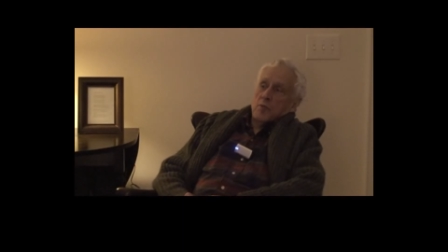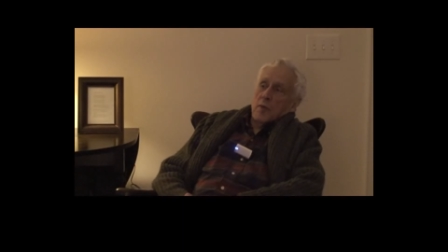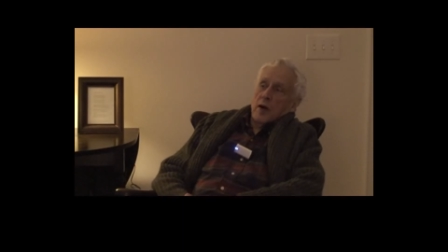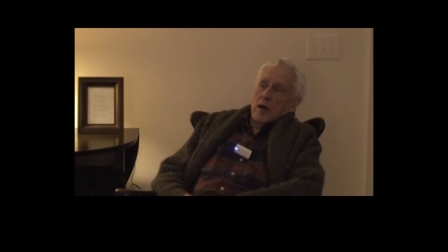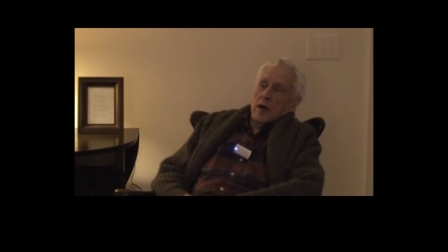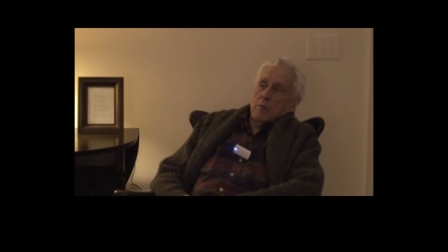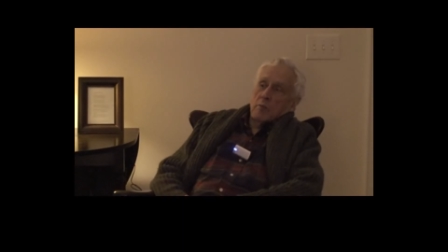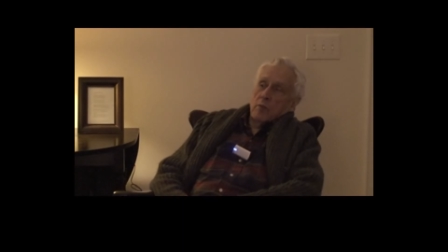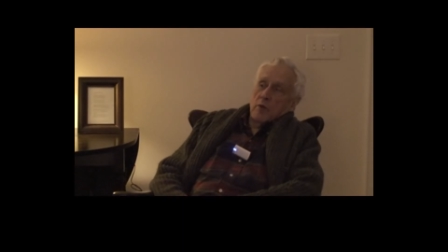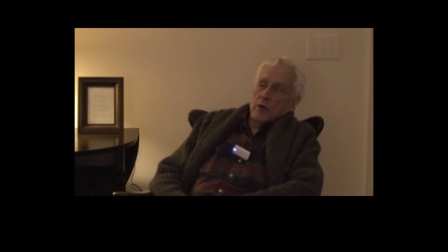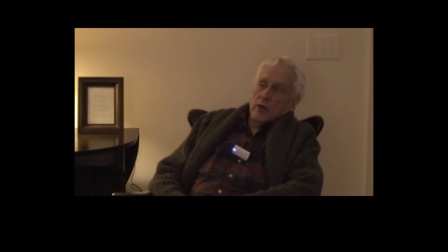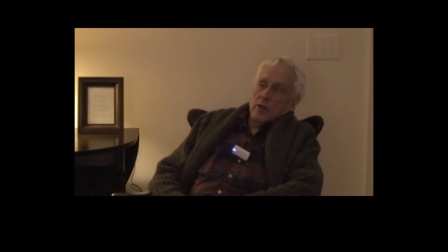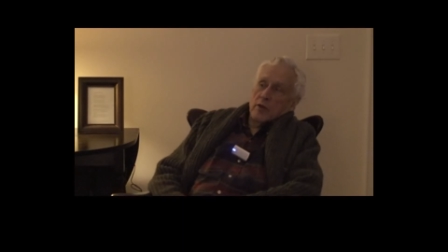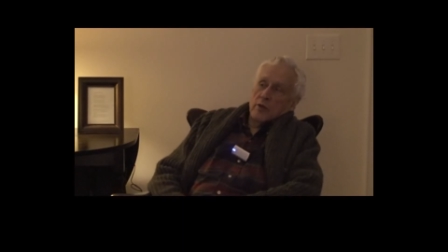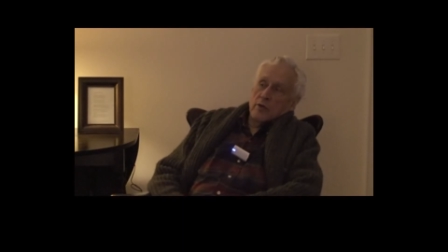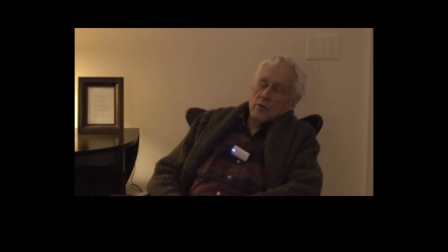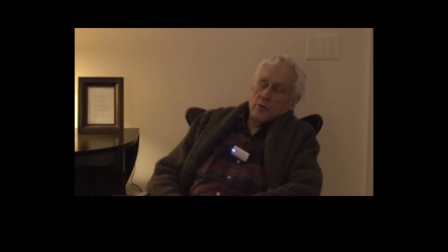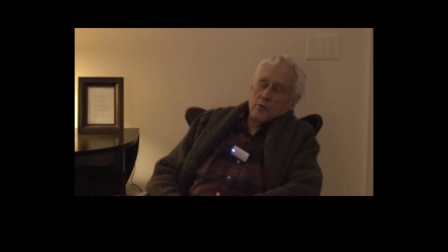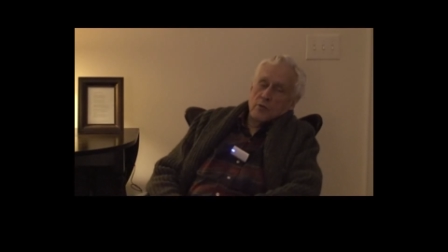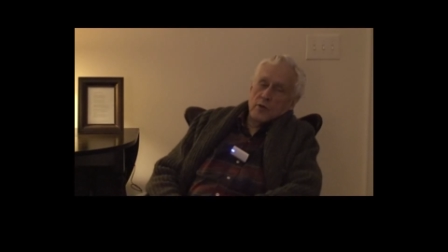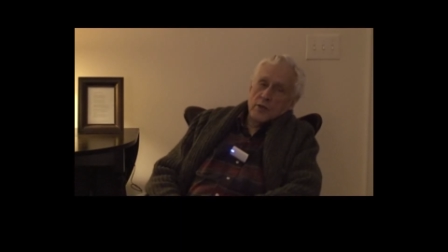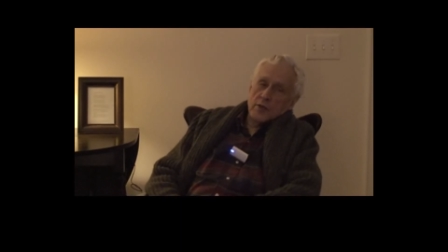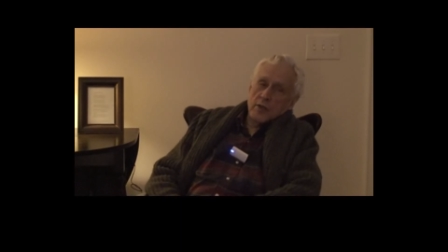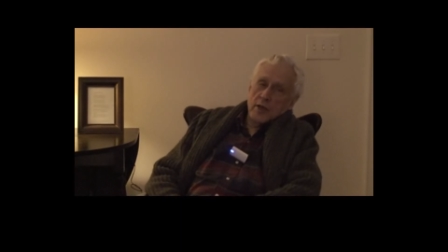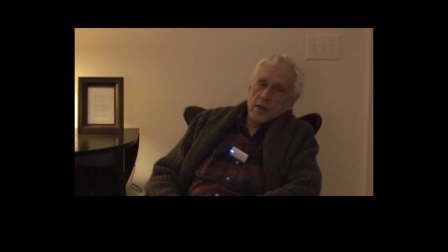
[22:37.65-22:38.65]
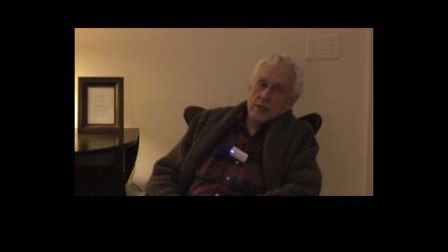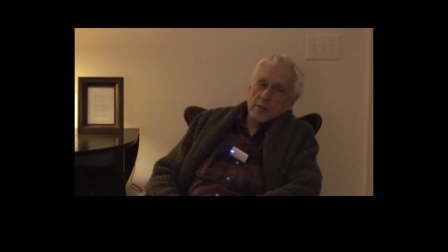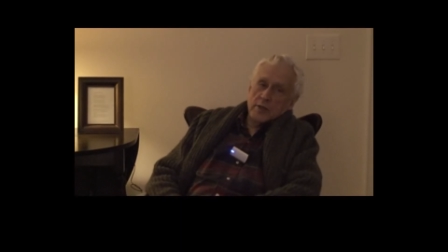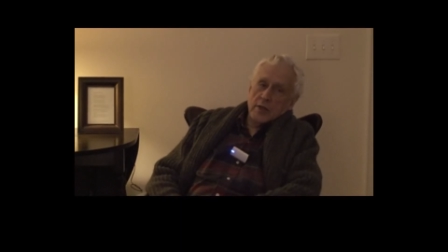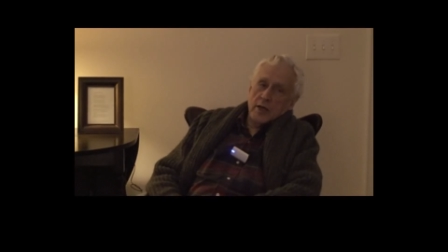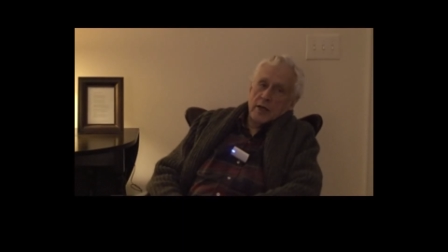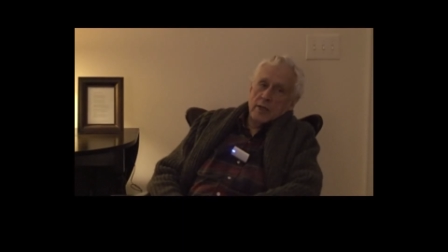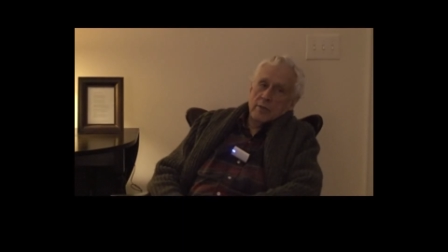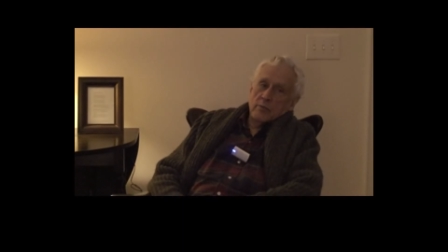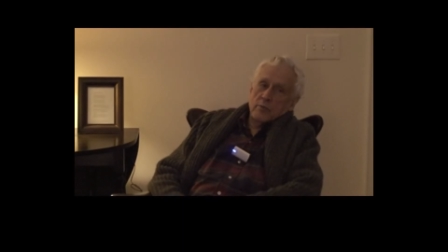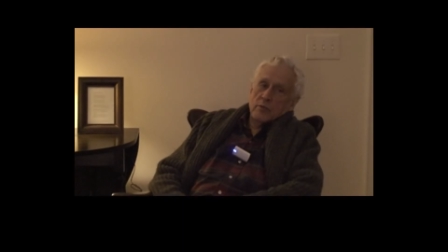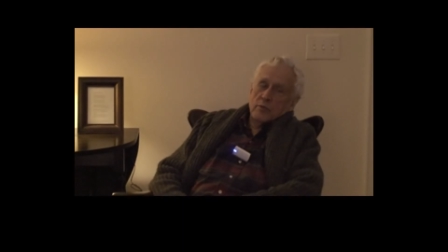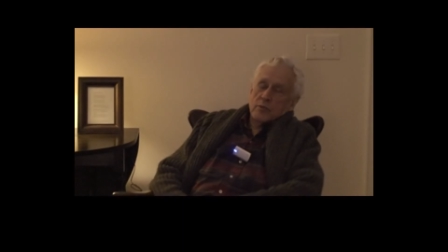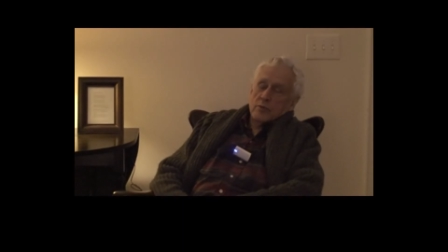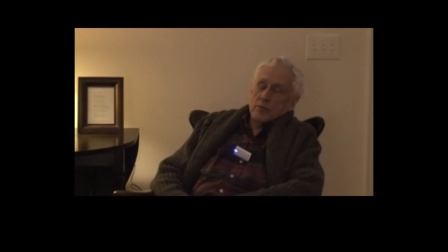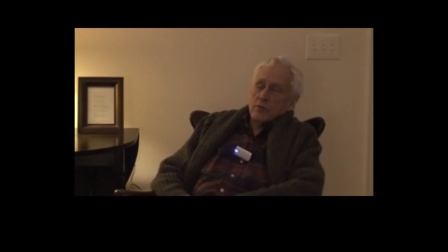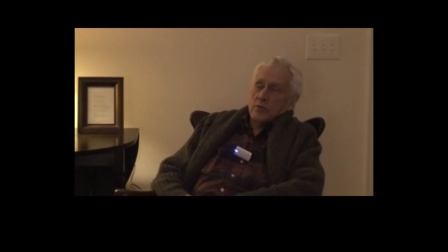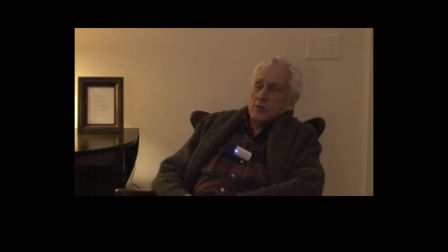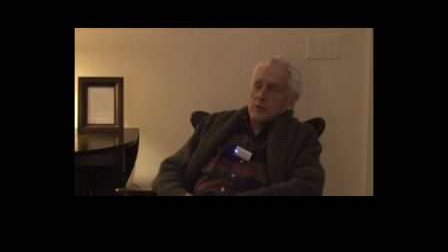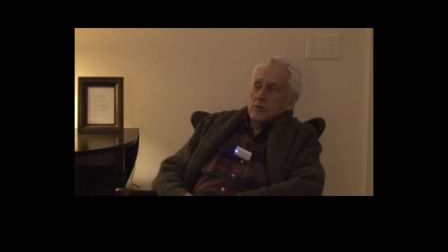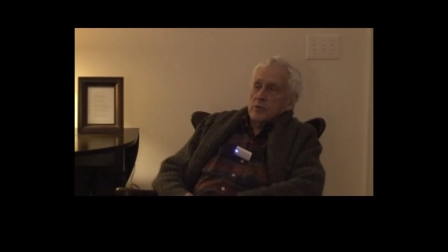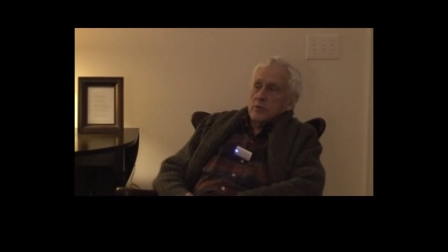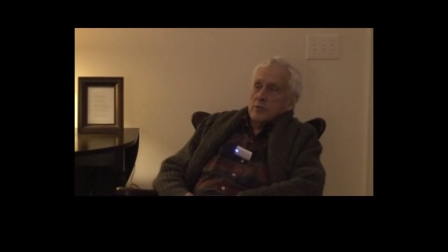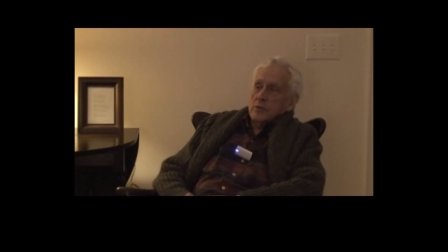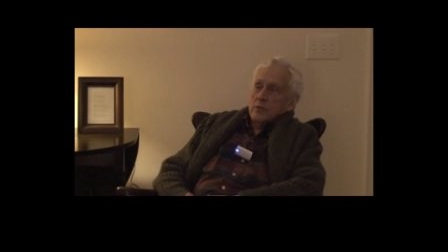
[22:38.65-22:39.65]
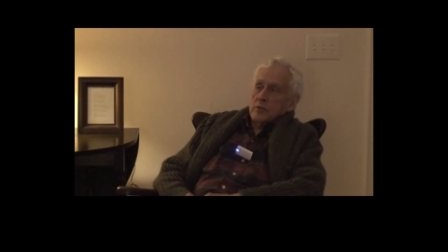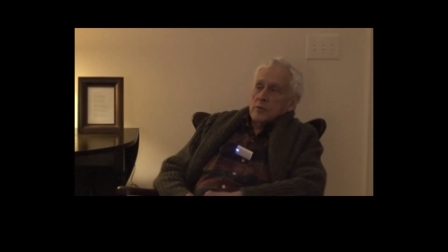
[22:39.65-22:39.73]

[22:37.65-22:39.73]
Bob Lynn, who at that time was